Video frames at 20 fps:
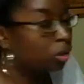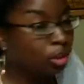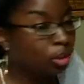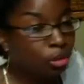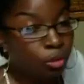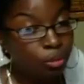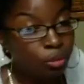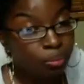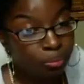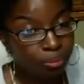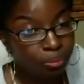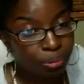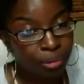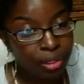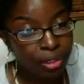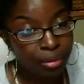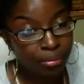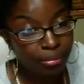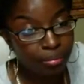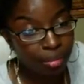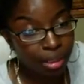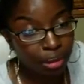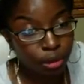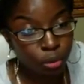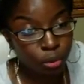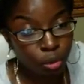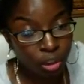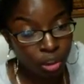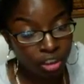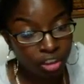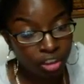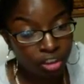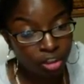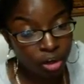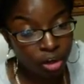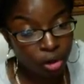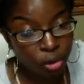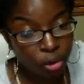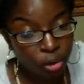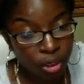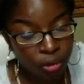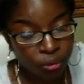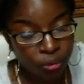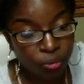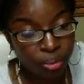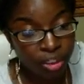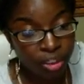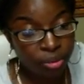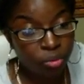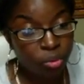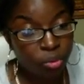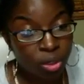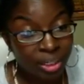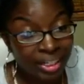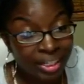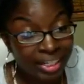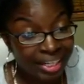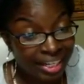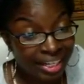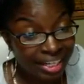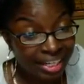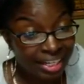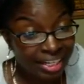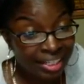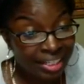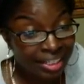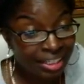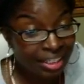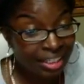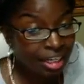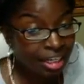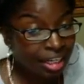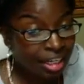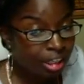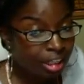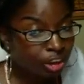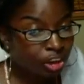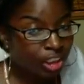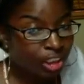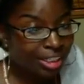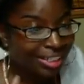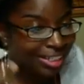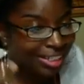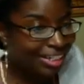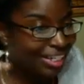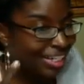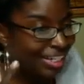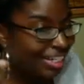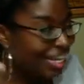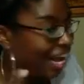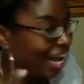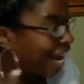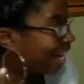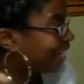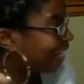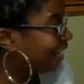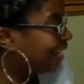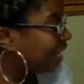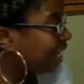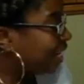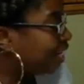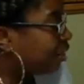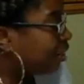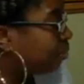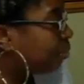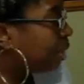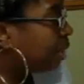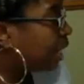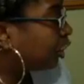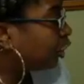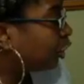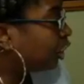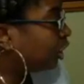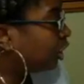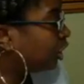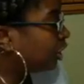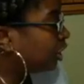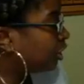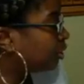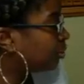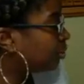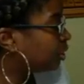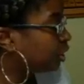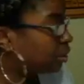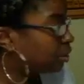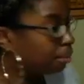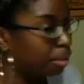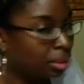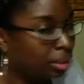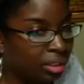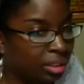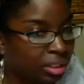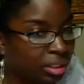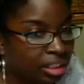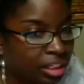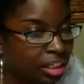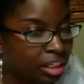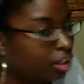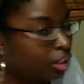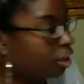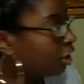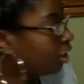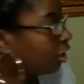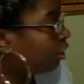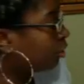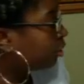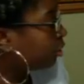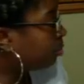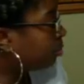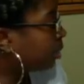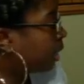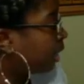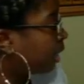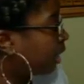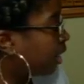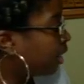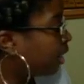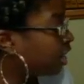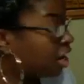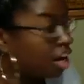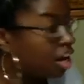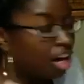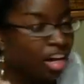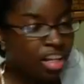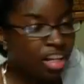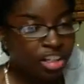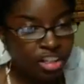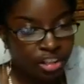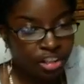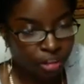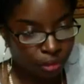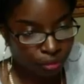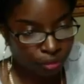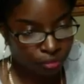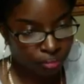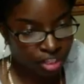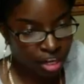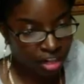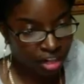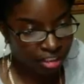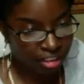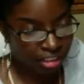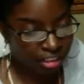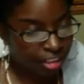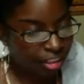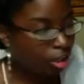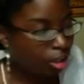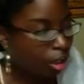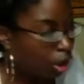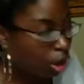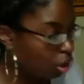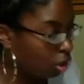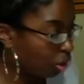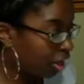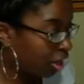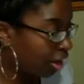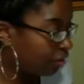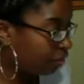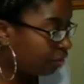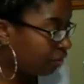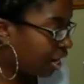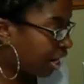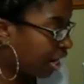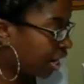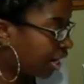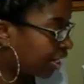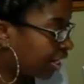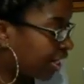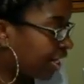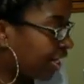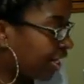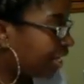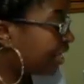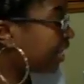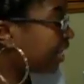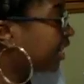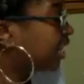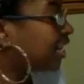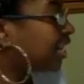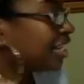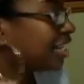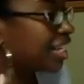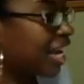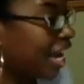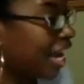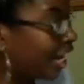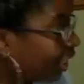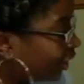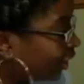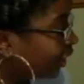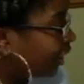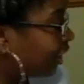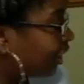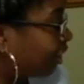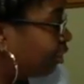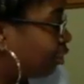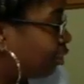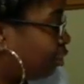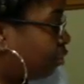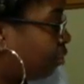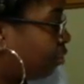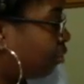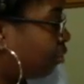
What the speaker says: you pretty much want to know and read what it is just to get an idea. Botulism is a paralytic caused by a nerve toxin. Okay, fine. Is it contagious though?